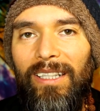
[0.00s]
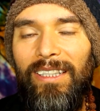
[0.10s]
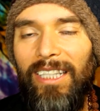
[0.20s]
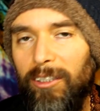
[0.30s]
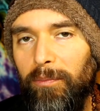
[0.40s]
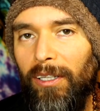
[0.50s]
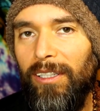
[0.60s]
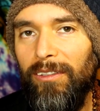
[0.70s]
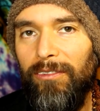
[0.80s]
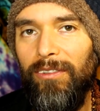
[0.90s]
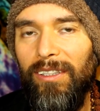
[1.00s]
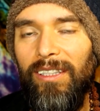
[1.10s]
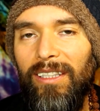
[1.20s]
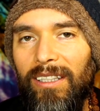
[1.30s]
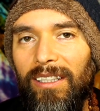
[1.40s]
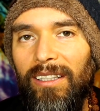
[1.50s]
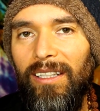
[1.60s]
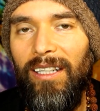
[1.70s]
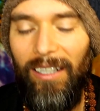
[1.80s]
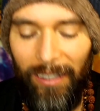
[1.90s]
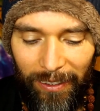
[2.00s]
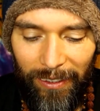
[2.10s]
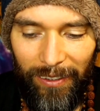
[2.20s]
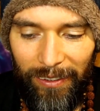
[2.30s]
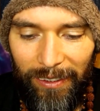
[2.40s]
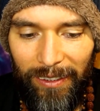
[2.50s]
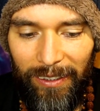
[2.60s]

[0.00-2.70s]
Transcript: And that's part of our